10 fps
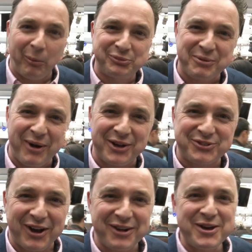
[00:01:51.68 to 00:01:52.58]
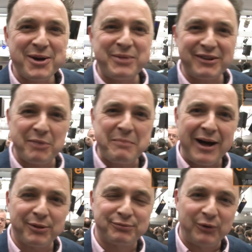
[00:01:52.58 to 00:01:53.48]
optimizer. Bit of a
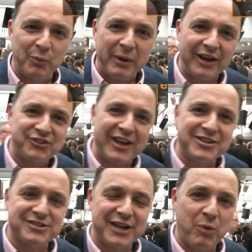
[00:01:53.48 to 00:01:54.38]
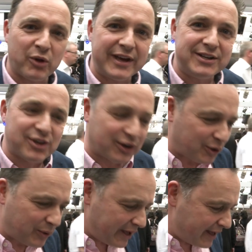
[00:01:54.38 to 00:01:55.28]
mouthful, but essentially what they
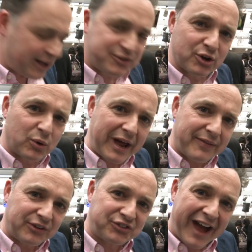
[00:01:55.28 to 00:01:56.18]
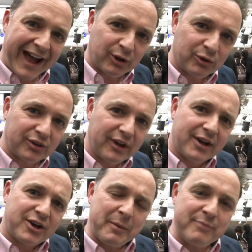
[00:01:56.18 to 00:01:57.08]
do is you'll get the sound
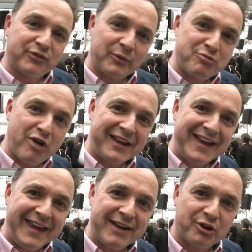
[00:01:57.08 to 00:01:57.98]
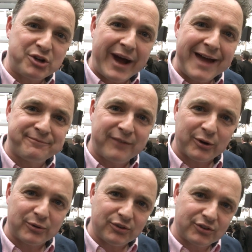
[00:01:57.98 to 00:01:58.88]
coming from the right ear on your
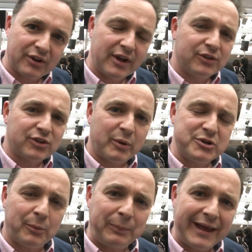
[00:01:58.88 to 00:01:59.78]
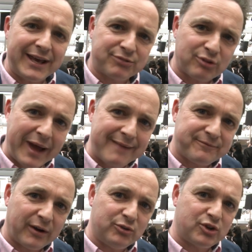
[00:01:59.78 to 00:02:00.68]
headphones. So when you're playing through
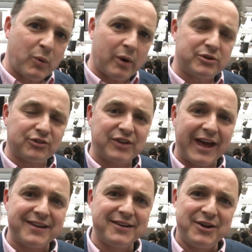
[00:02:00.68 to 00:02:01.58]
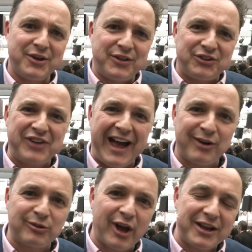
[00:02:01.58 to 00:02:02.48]
headphones, you won't just get the
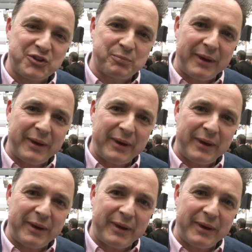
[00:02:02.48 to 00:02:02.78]
sound like it's